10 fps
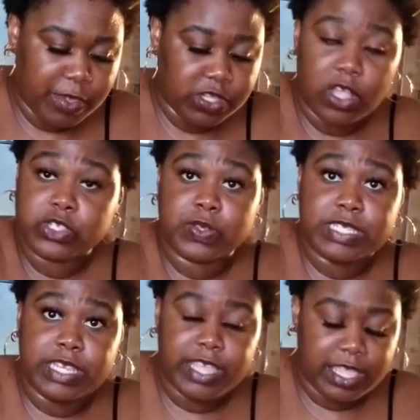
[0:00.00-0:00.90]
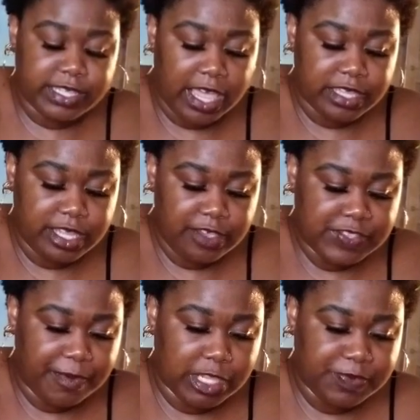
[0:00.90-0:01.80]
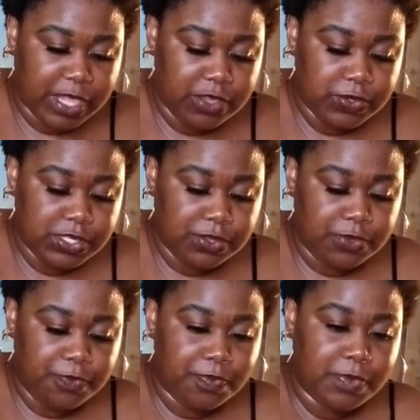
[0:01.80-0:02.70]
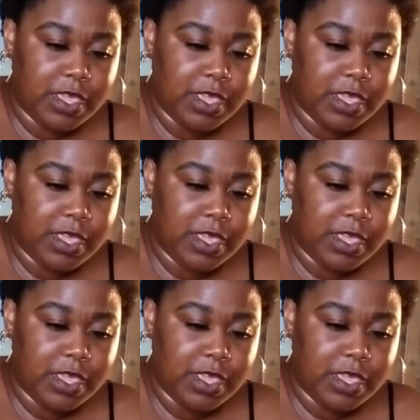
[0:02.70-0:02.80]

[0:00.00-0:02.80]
it's also Thiti Gets Active, same as my YouTube.